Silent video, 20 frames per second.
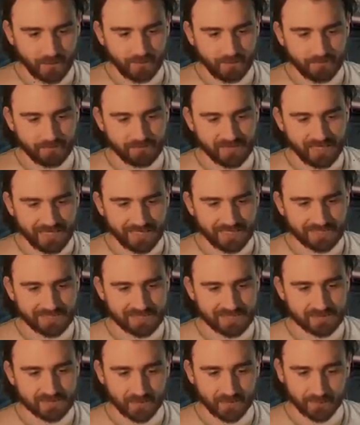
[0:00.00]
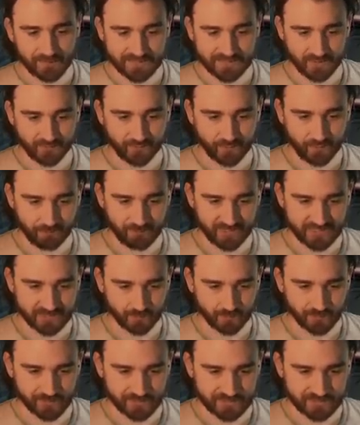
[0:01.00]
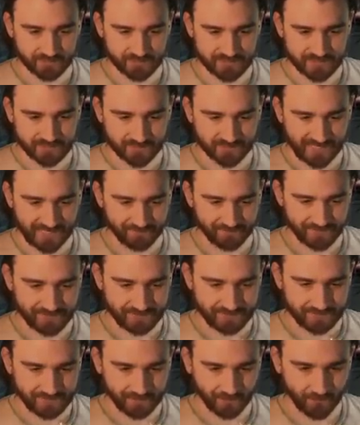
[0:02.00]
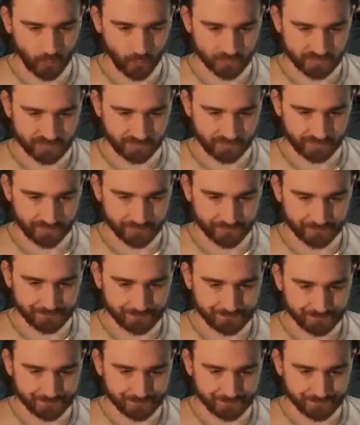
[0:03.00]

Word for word: Ba -ba ain't seen. Now we're gonna start for the Bishop of Wings since we have the uh, Woe Strider.